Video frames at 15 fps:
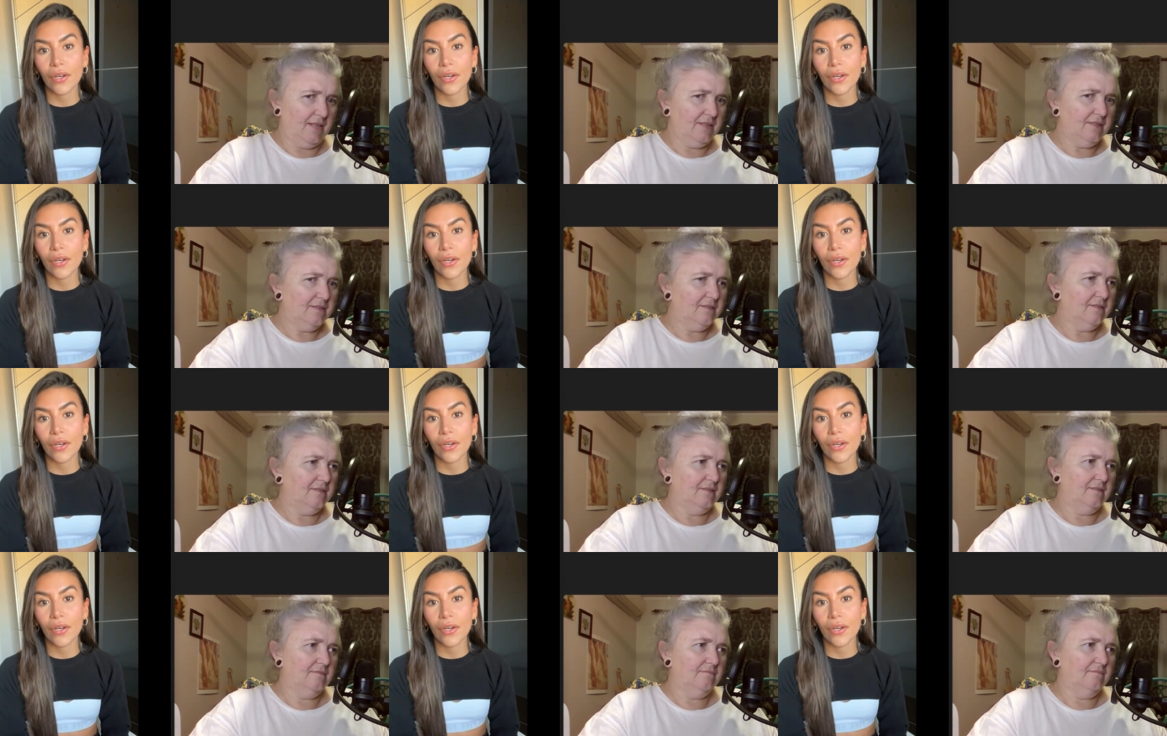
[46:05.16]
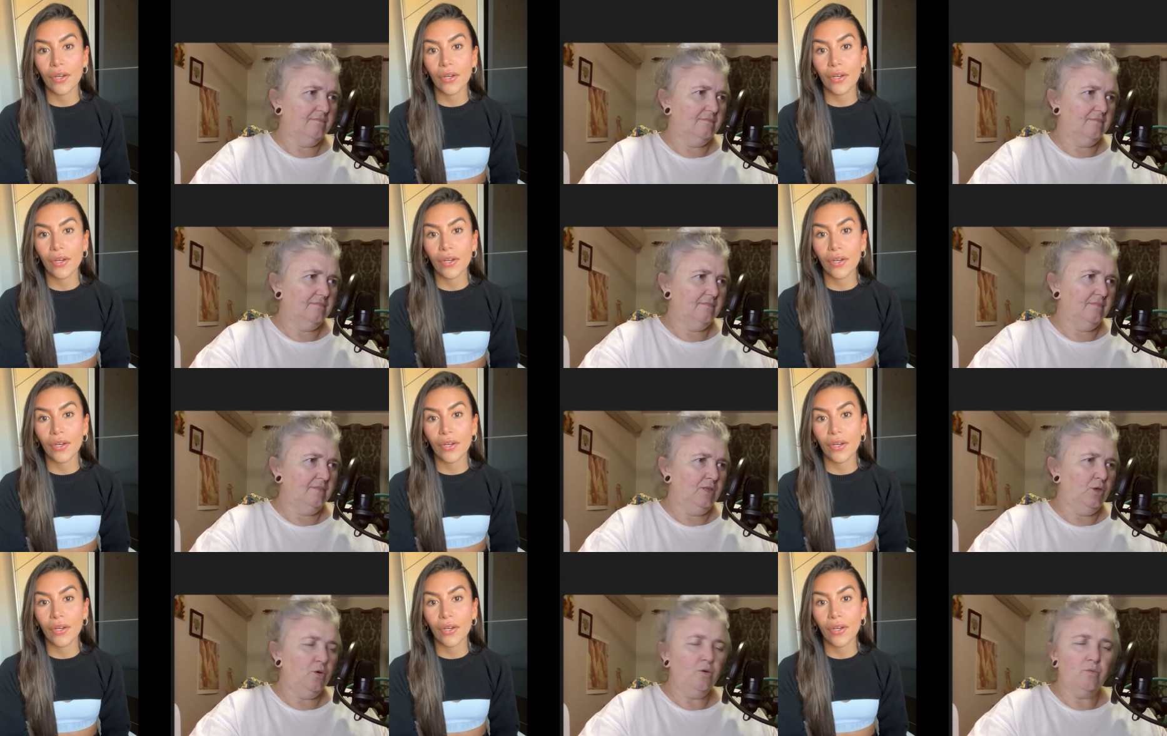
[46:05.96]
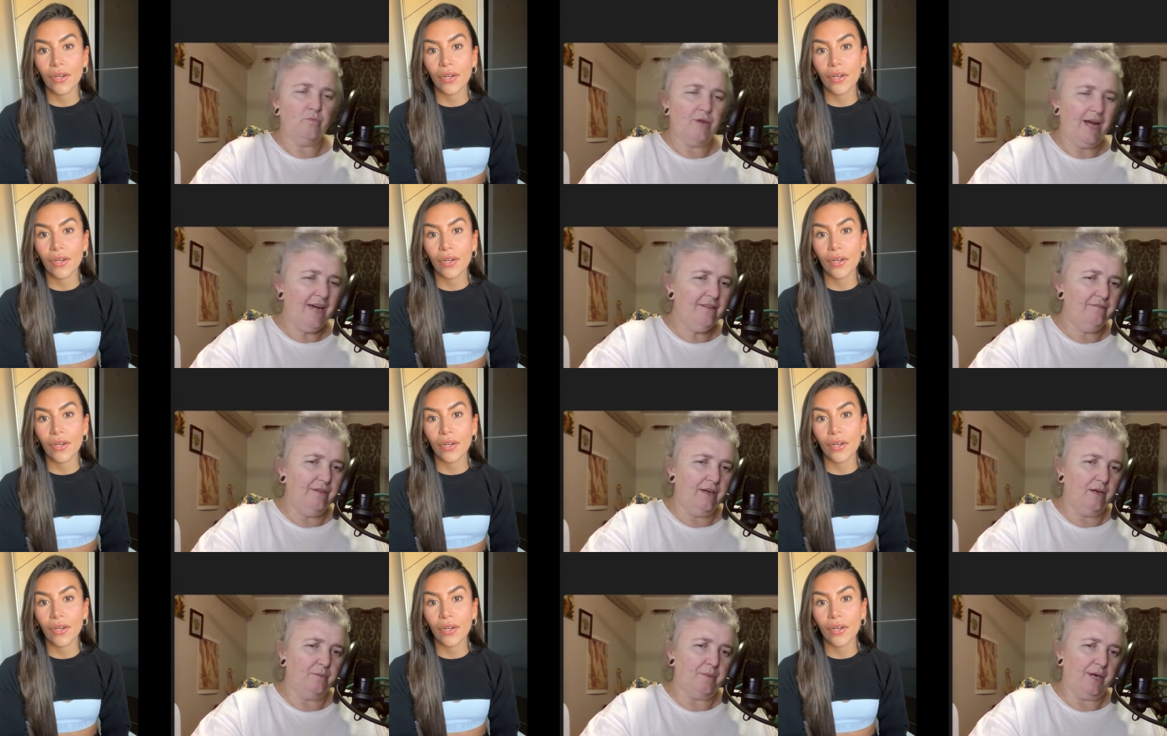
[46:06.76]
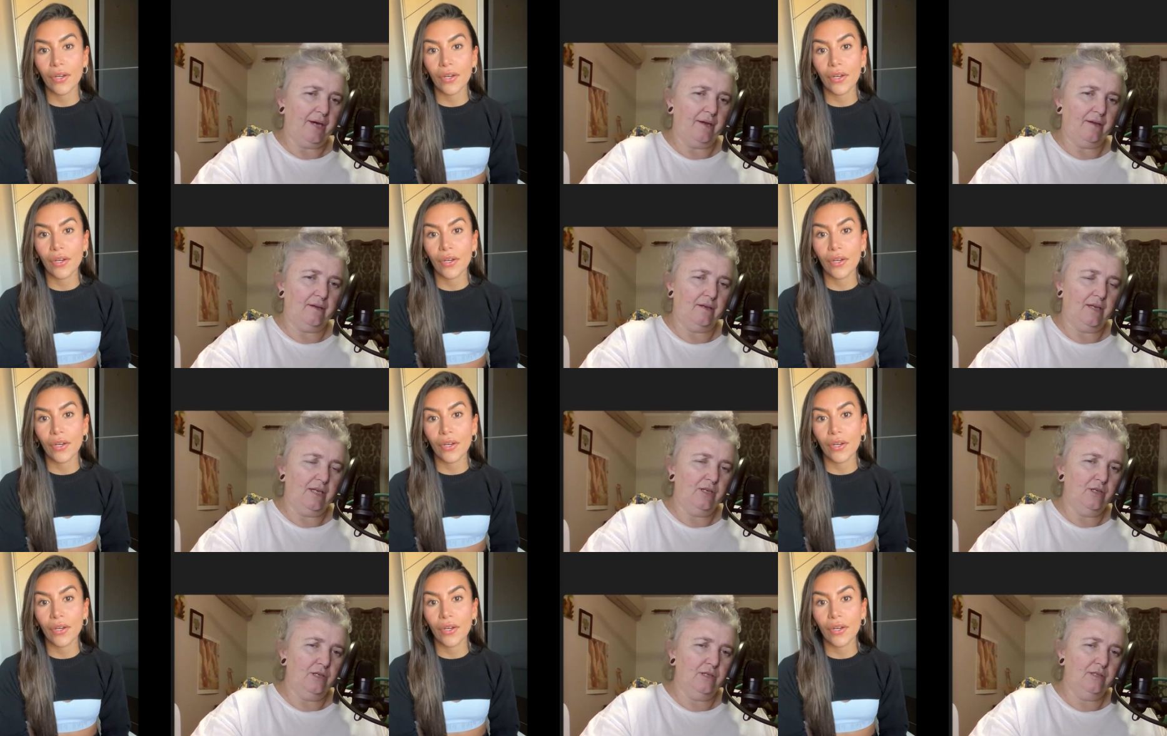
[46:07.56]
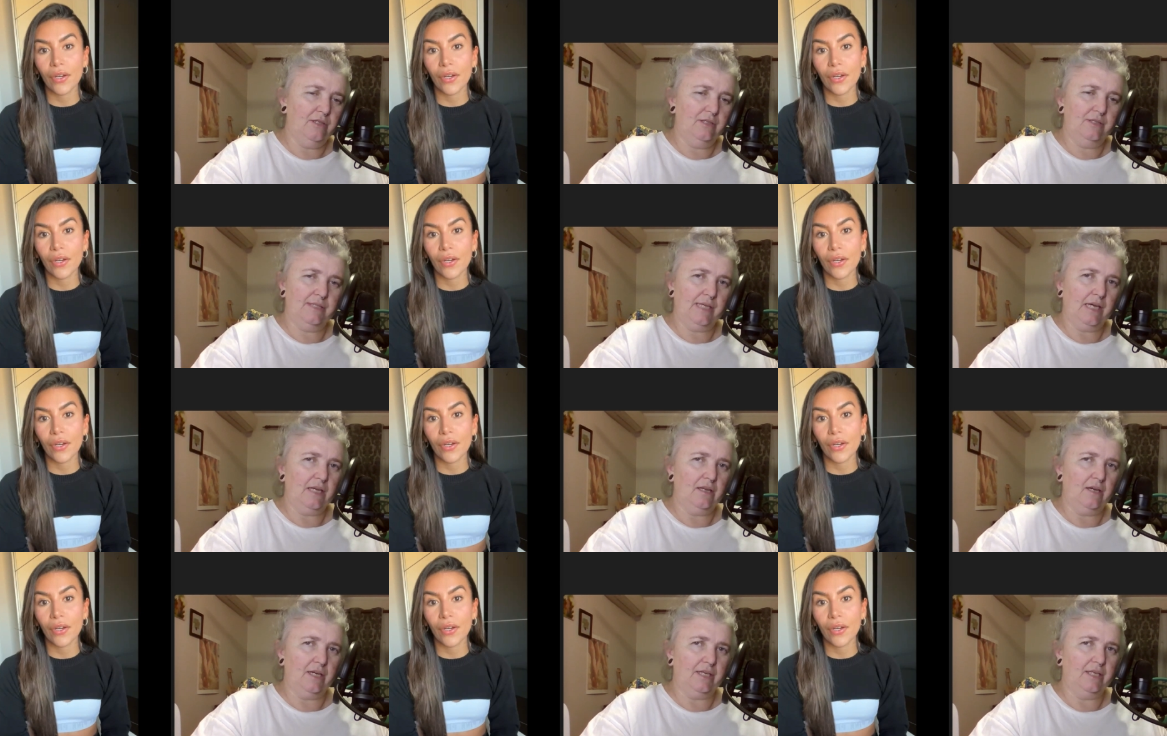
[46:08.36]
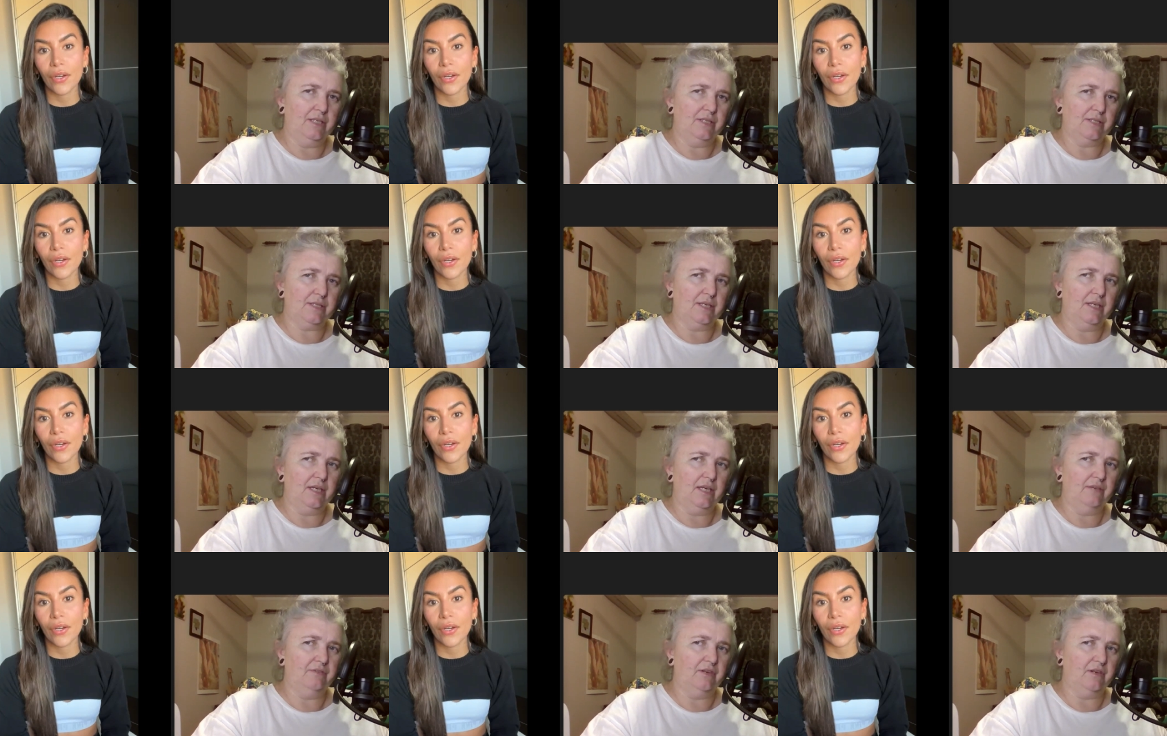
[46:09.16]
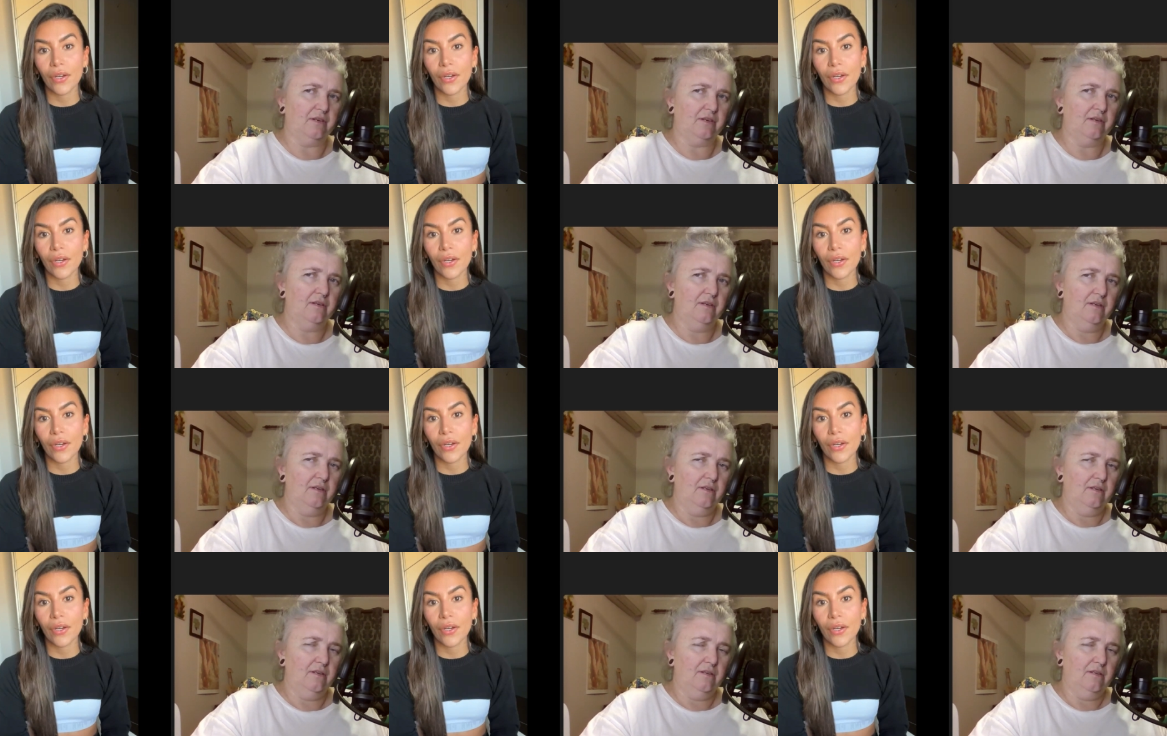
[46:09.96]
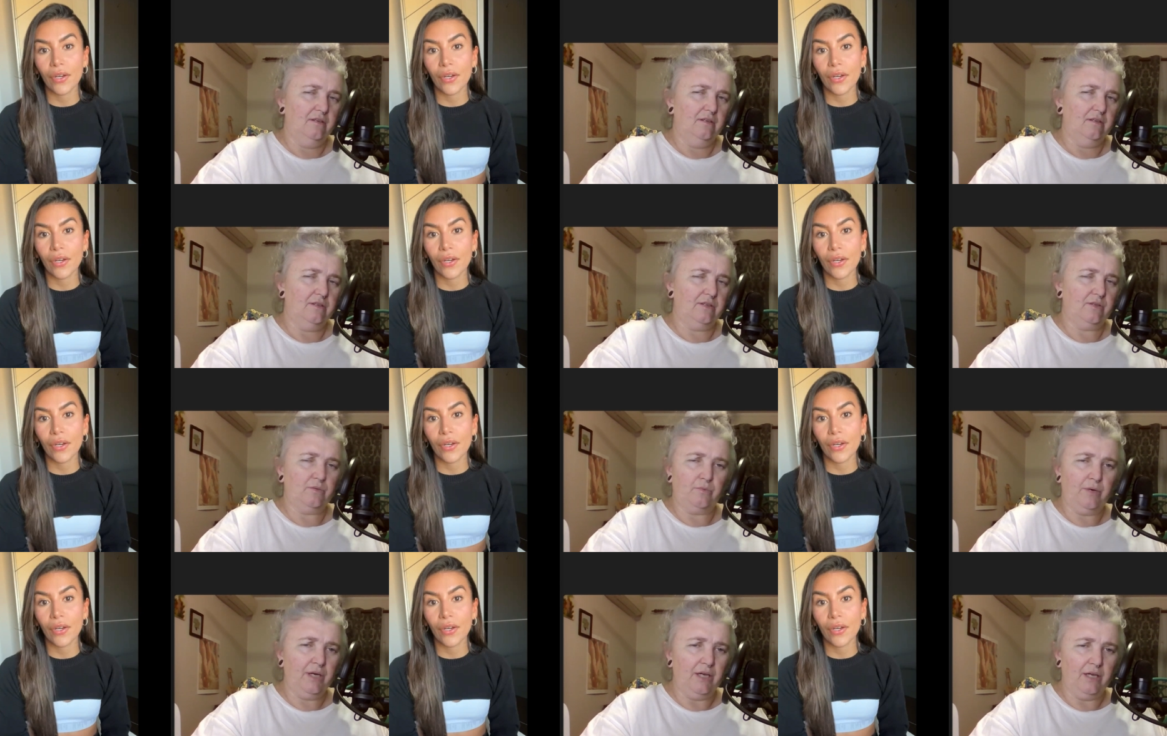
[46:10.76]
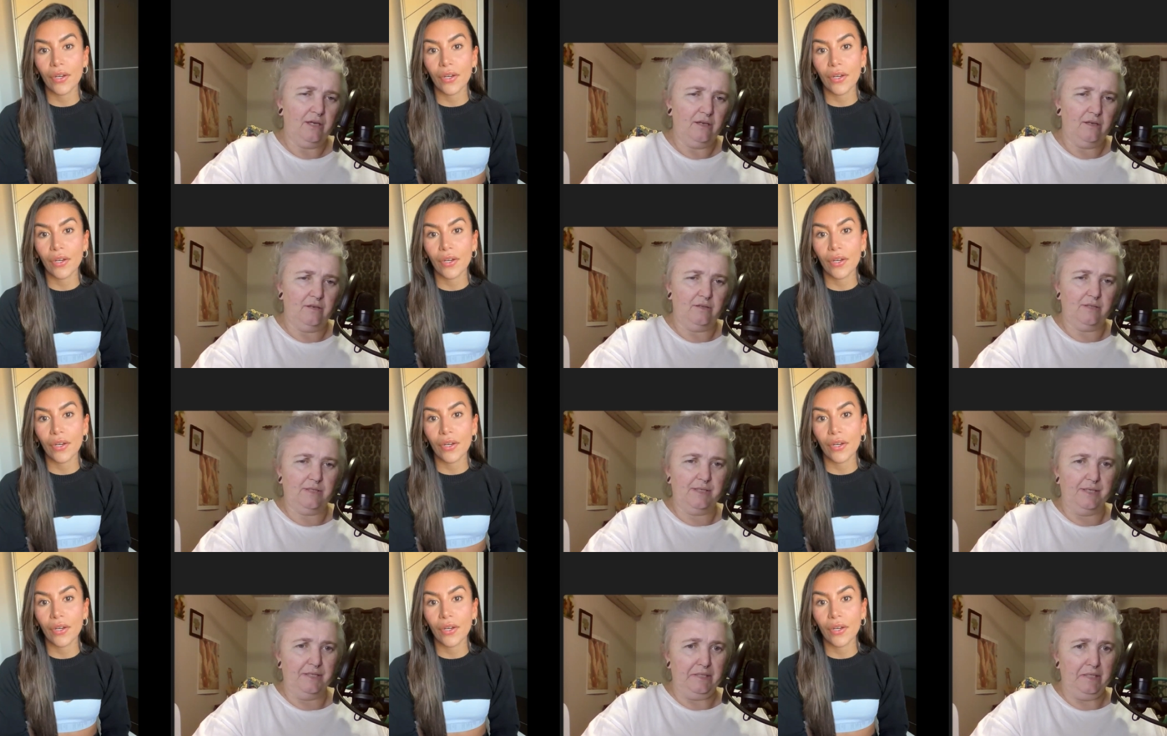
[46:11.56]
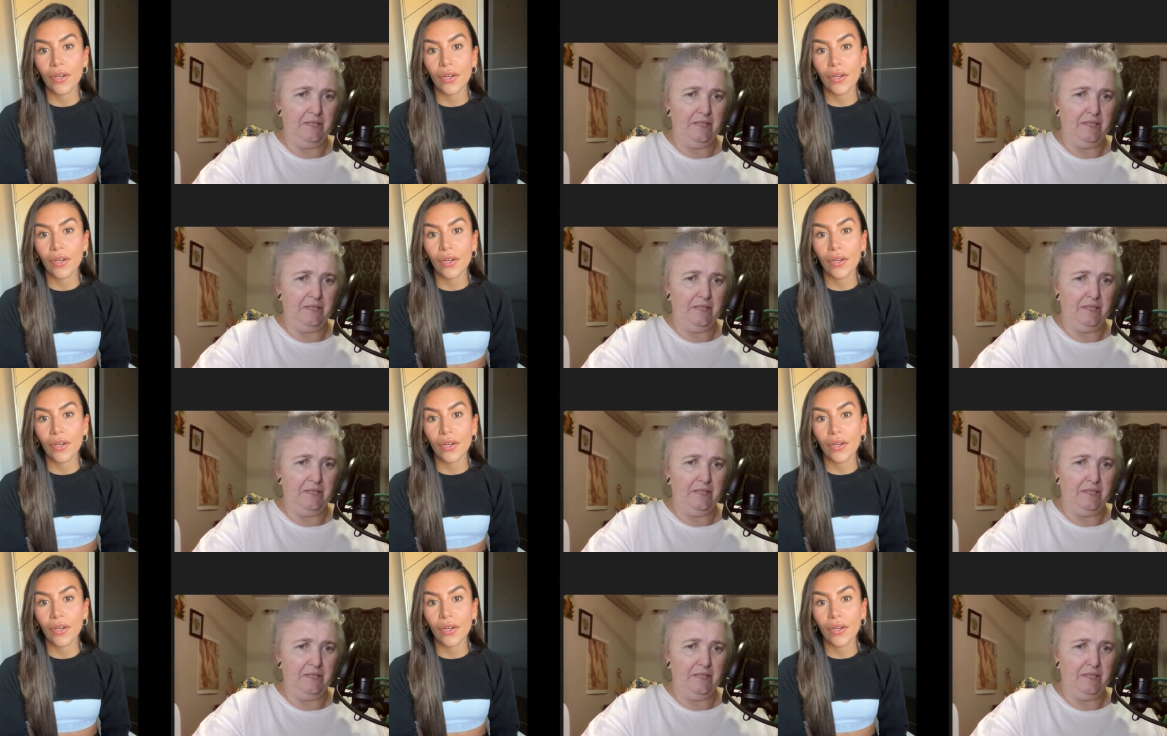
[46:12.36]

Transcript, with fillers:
Speaker 1: That you're raving about it and you sound like you're just going to give it a three because